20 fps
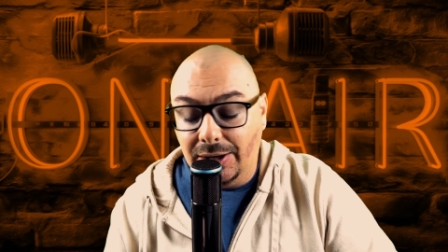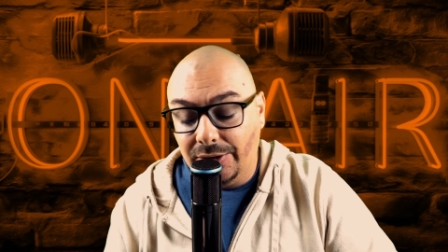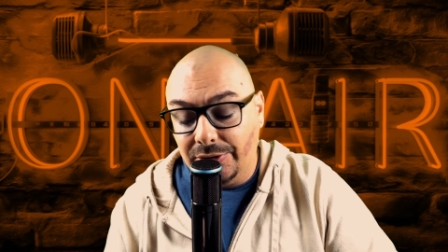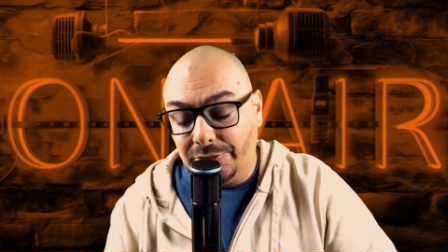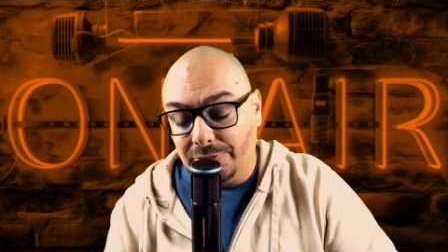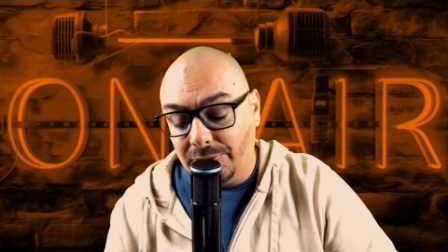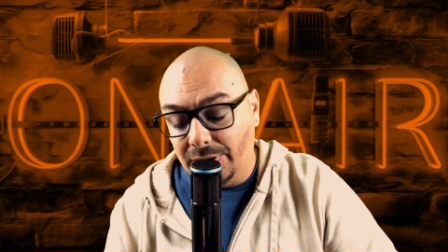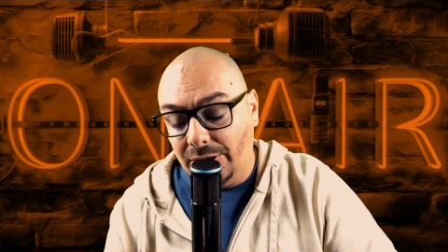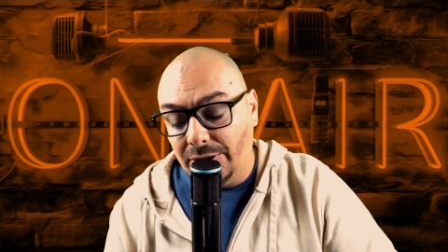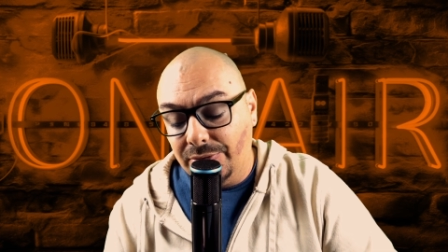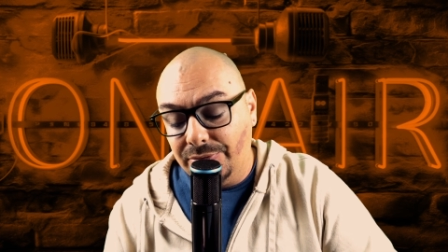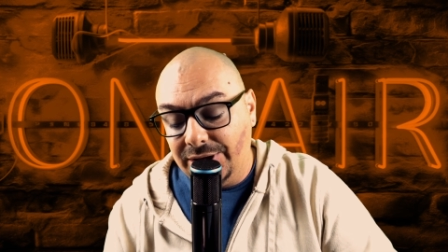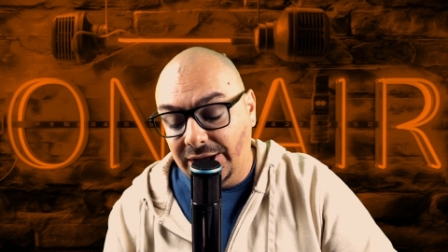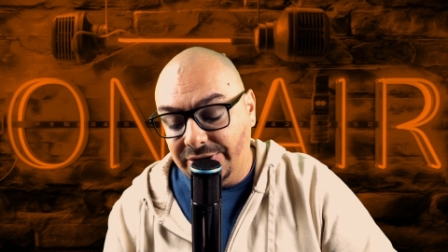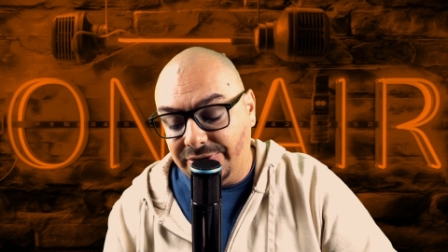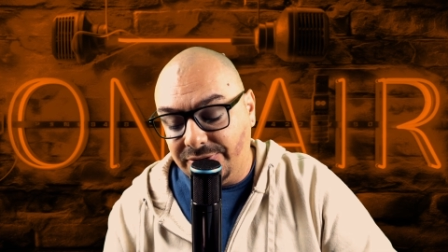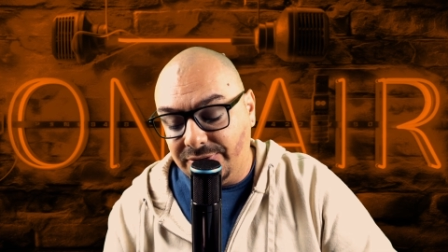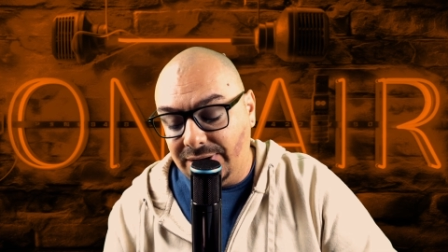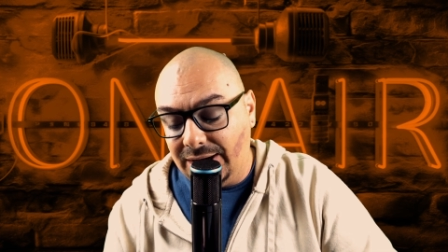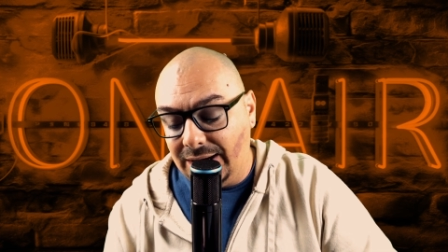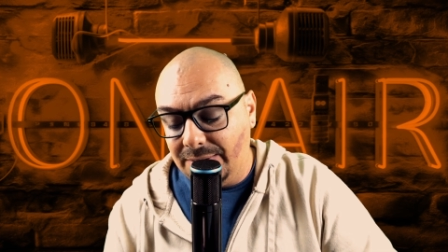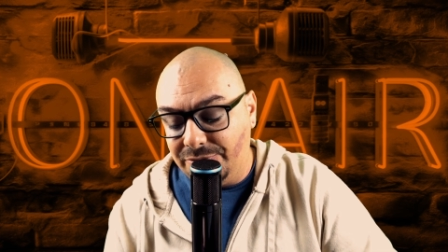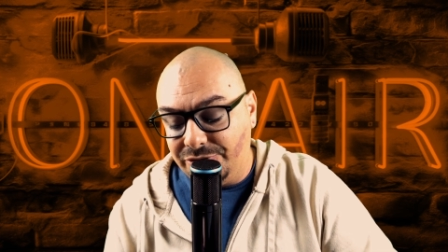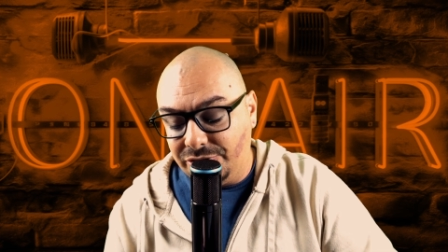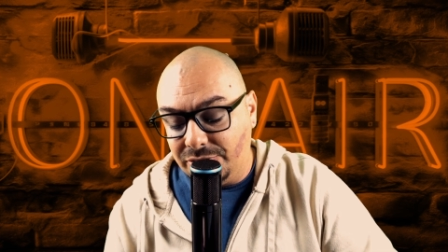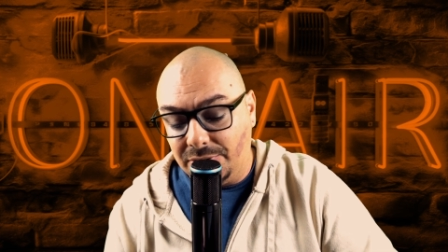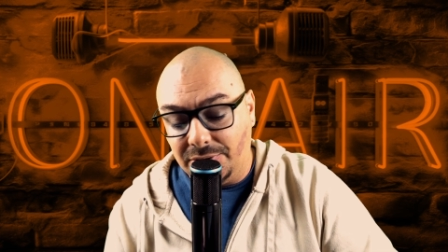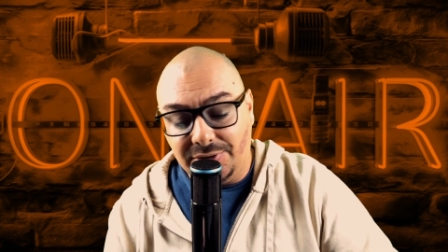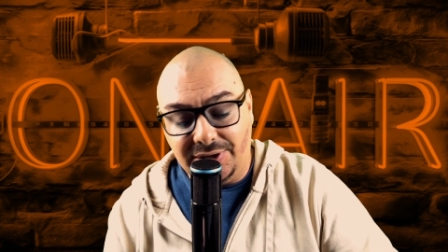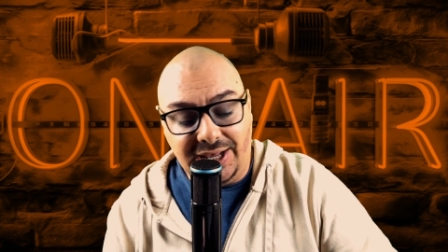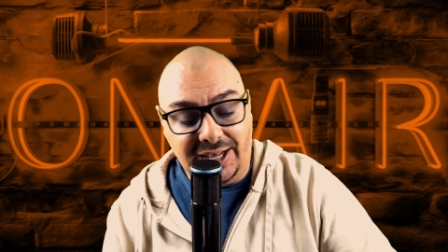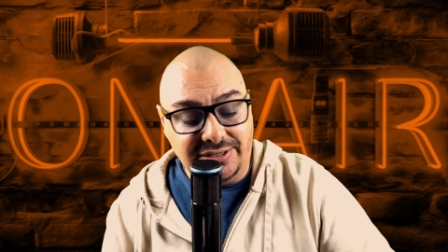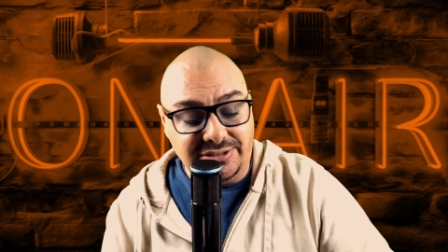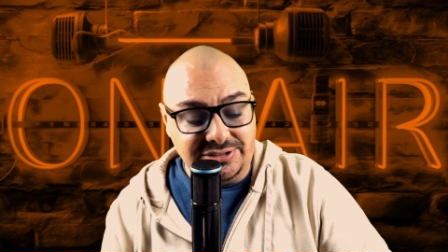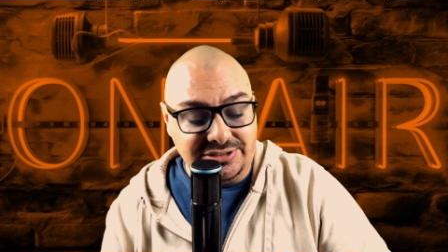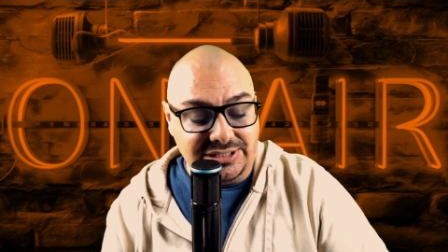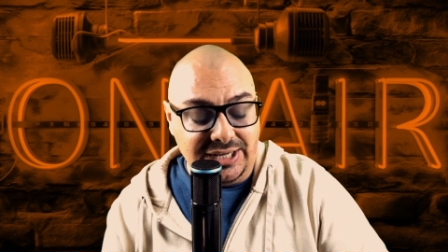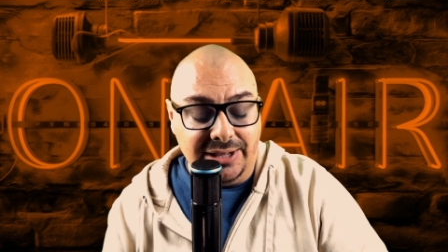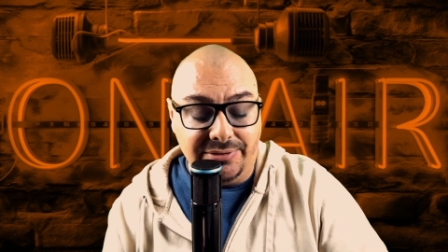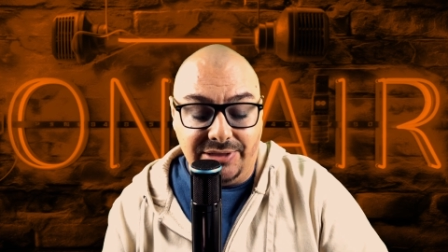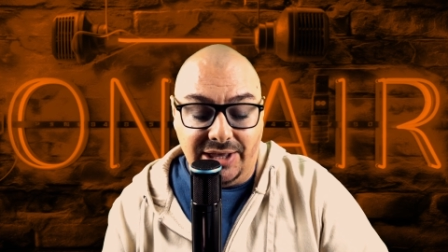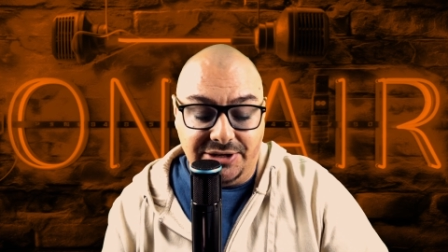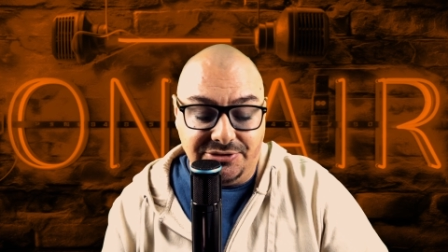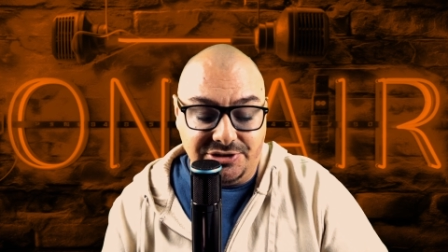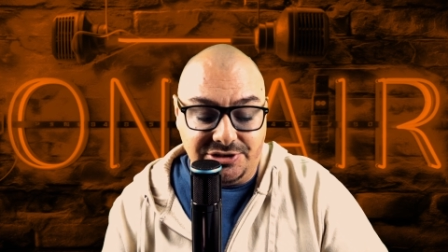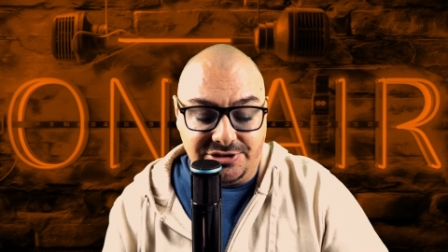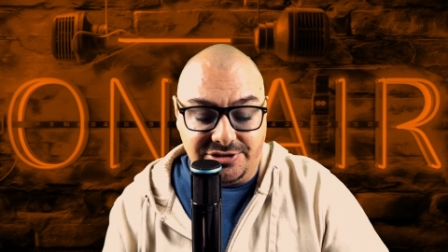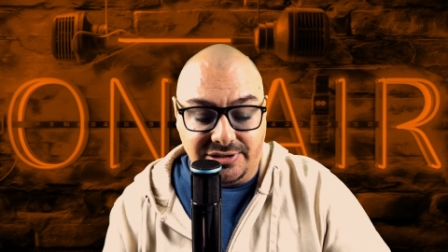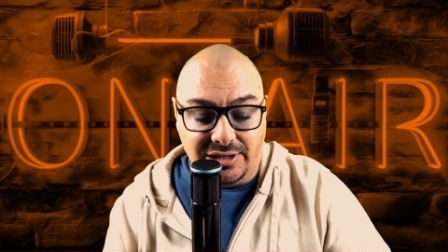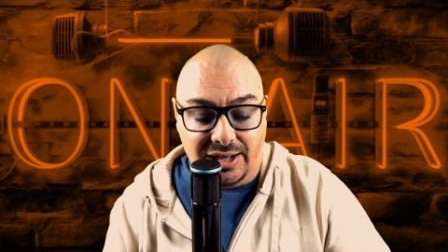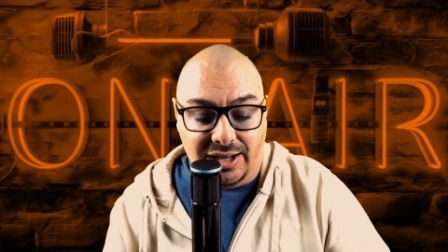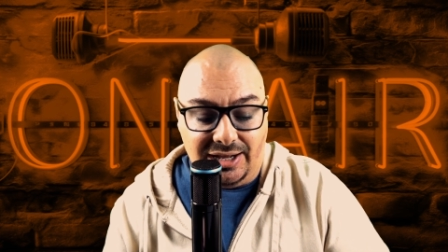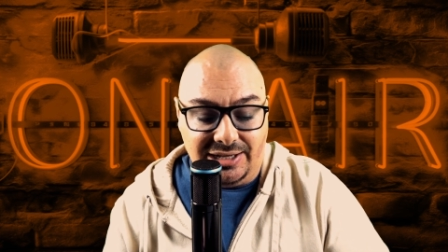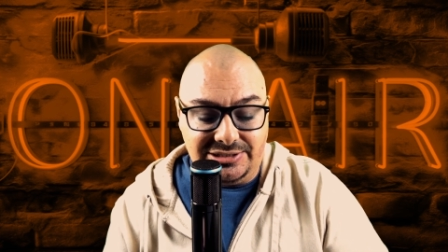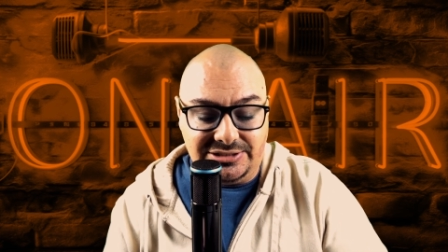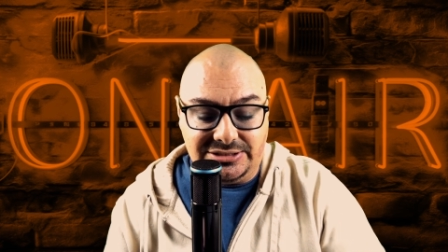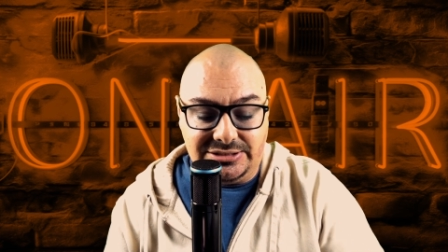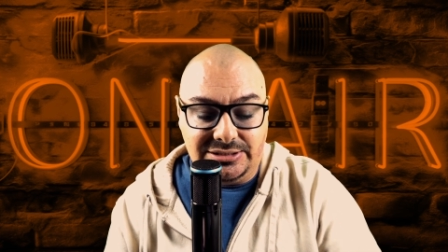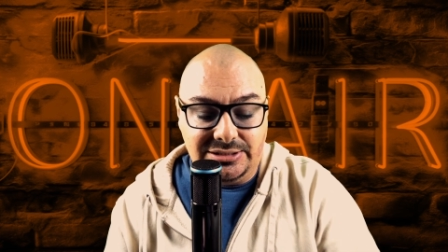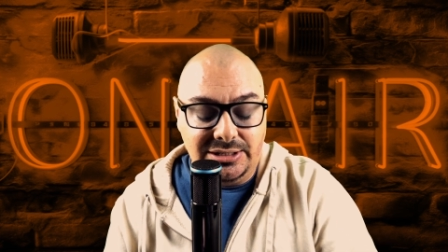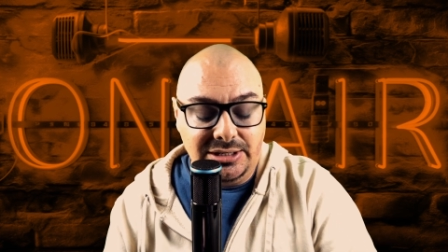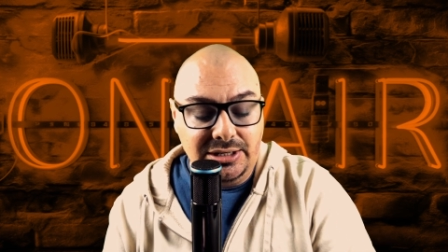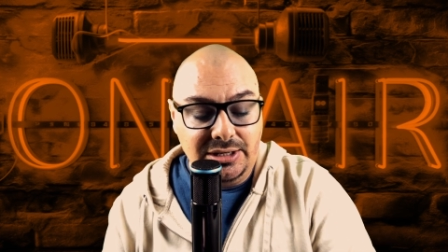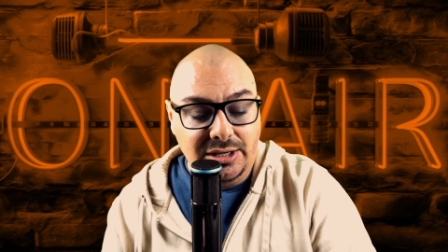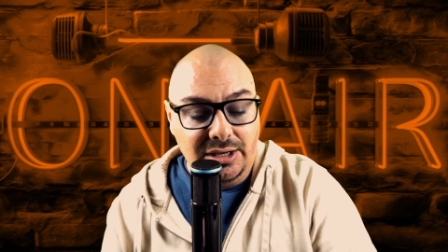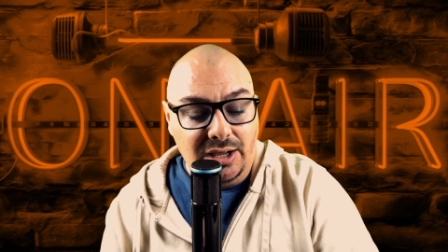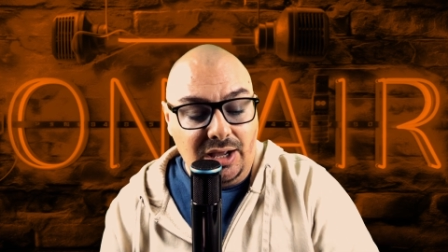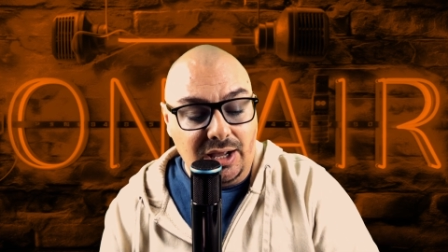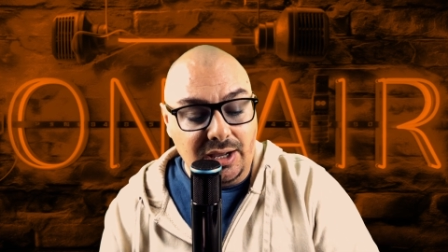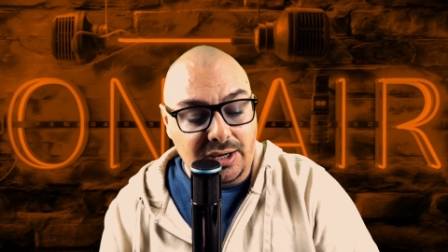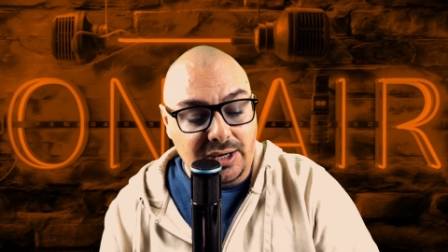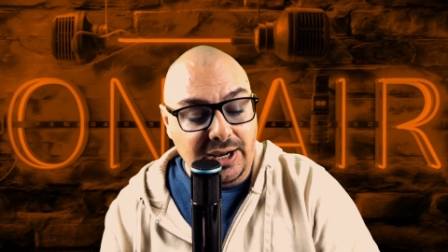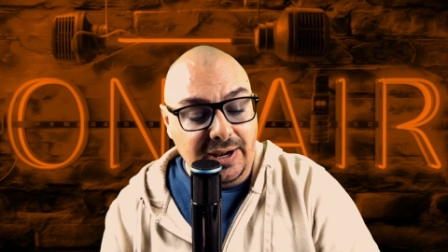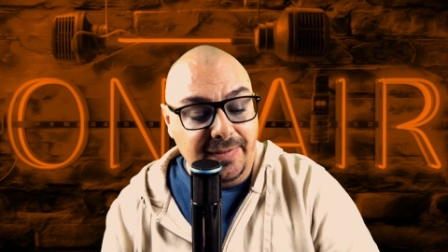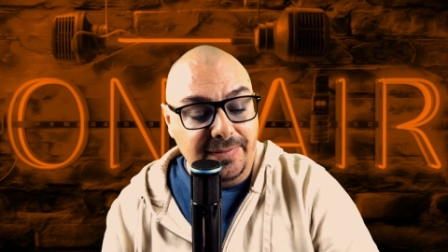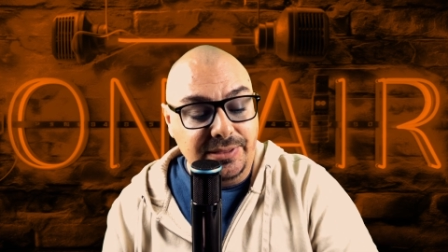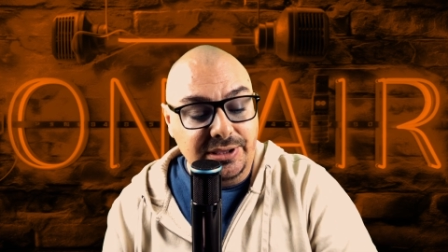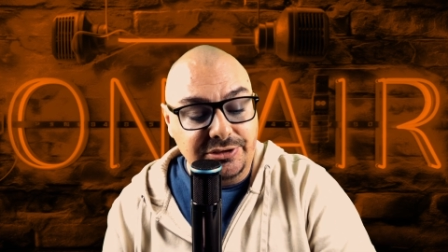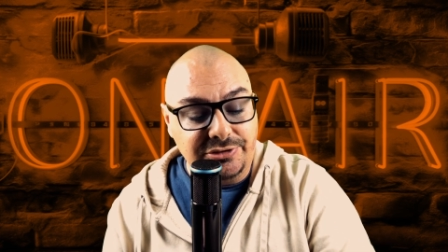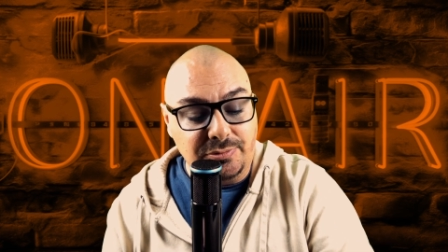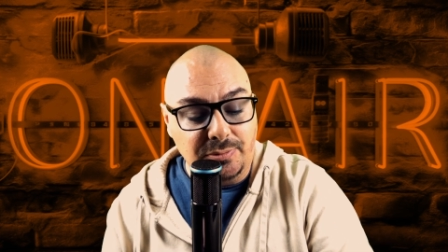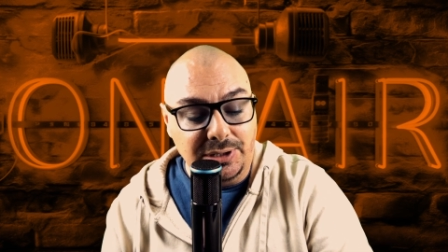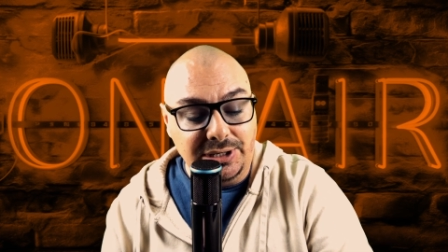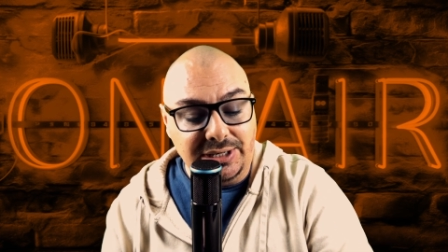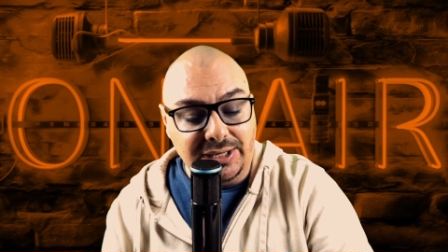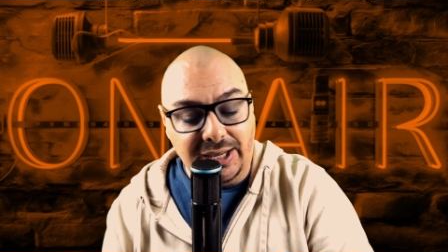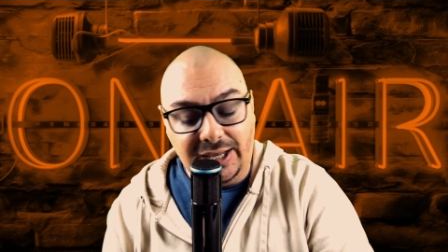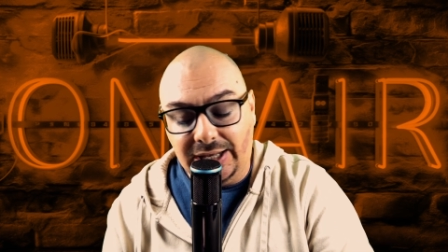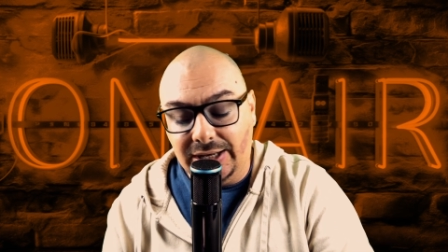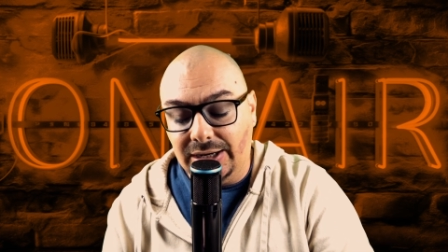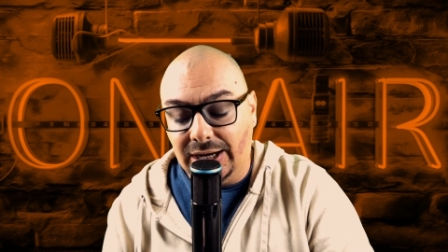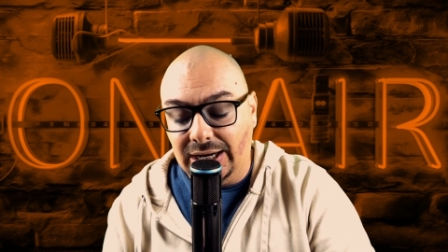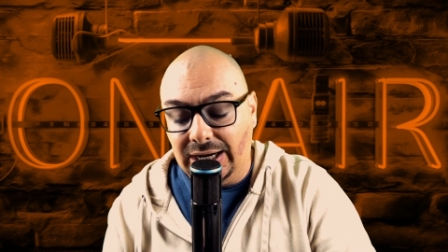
be on the road. That's for damn sure. Kansas State they just lost again this weekend.